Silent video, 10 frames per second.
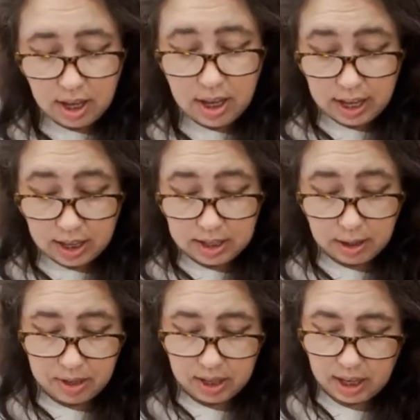and
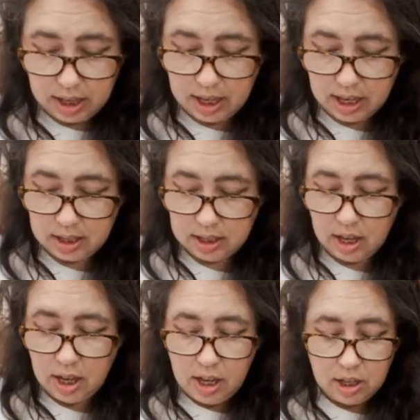something like this.
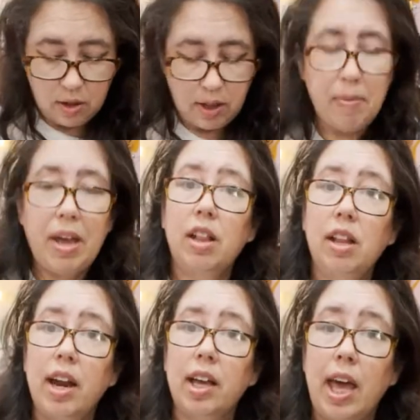So they make a
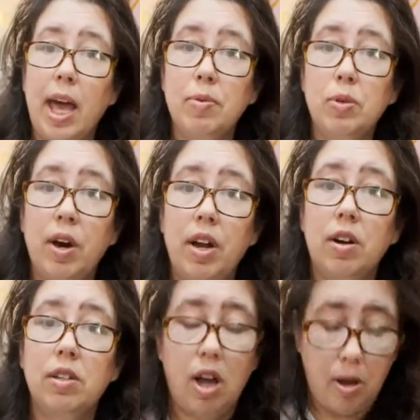lot of cape
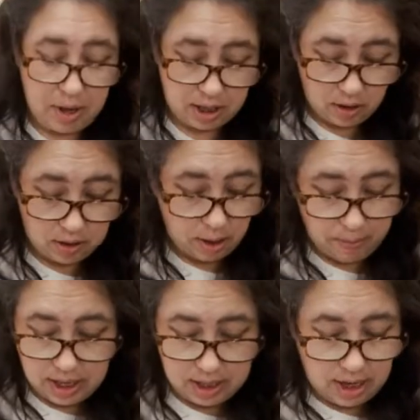sweaters. I'll pick those up,
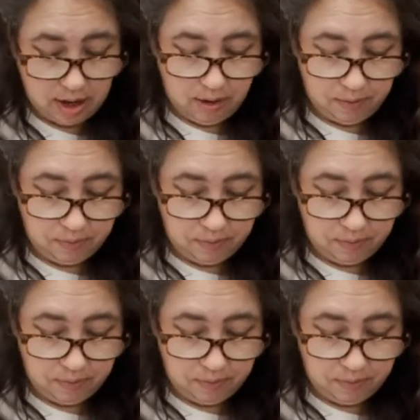they sell.